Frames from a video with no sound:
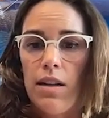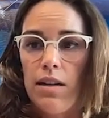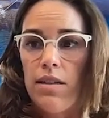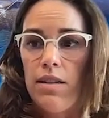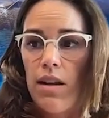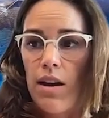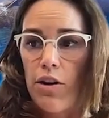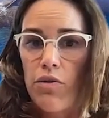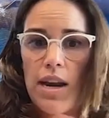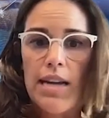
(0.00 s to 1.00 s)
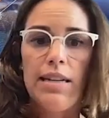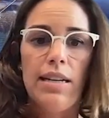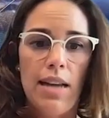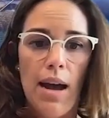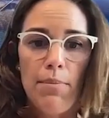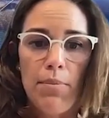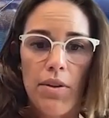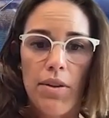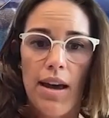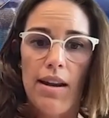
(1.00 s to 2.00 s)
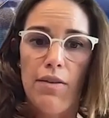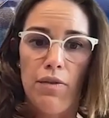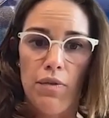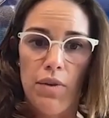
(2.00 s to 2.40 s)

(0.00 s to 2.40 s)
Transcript: and it's a great example that if